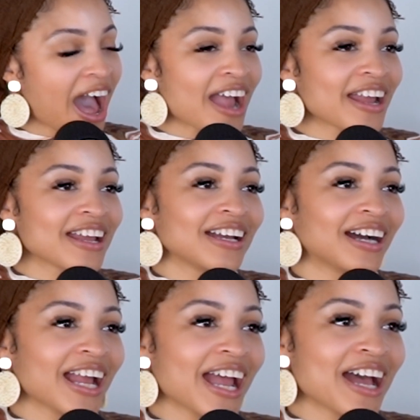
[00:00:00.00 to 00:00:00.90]
I
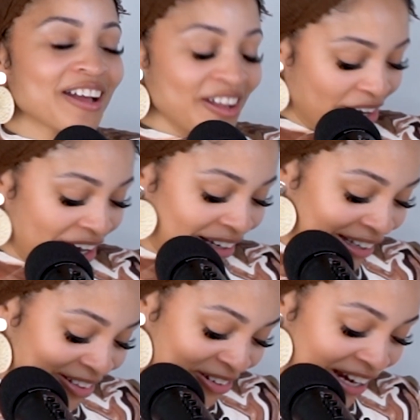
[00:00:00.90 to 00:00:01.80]

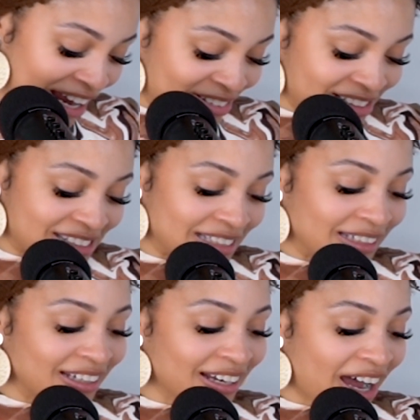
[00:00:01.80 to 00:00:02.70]
have this
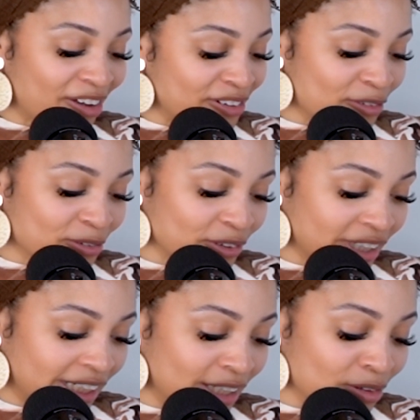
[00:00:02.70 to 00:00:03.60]
thing I'll never
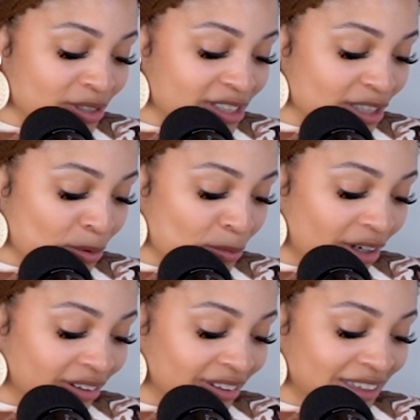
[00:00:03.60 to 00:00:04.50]
forget when Summer
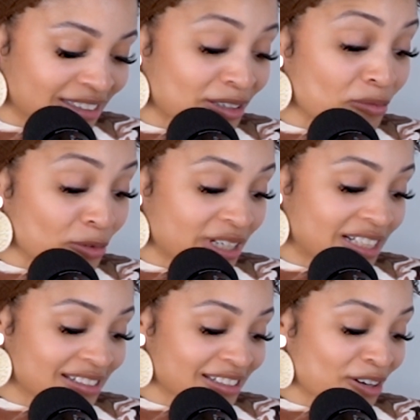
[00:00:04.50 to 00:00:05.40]
Walker says this. I'm gonna read
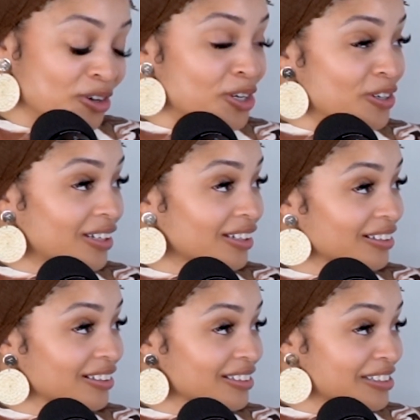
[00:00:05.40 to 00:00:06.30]
this and I want you to
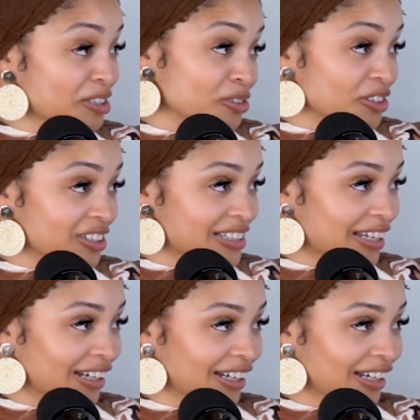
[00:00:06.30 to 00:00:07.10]
say what you have to say.